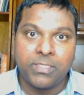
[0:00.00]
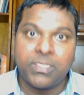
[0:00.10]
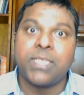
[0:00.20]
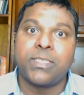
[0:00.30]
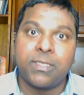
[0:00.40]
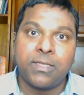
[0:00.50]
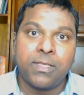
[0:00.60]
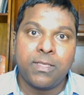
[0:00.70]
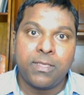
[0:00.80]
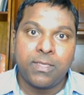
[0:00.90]
just
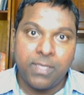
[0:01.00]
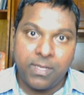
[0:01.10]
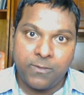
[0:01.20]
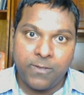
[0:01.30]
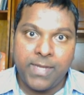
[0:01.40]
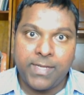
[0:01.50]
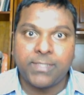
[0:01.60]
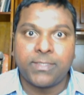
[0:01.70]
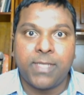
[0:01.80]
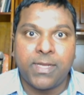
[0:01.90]
here in the United
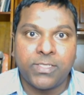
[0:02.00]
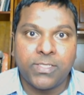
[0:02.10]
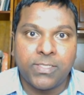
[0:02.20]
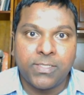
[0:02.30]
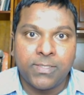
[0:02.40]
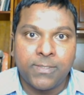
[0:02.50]
States.